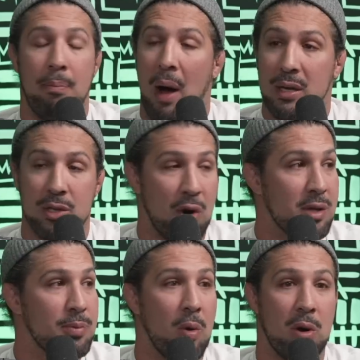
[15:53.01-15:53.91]
boxing
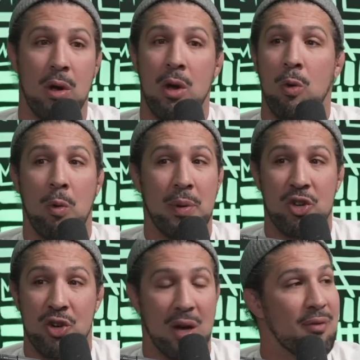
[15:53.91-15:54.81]
across the board will be
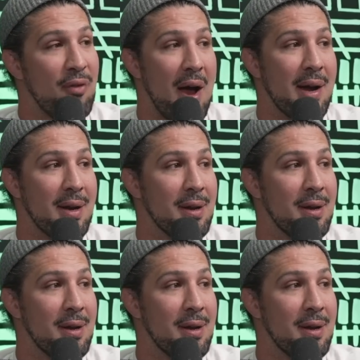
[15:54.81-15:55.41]
just fine.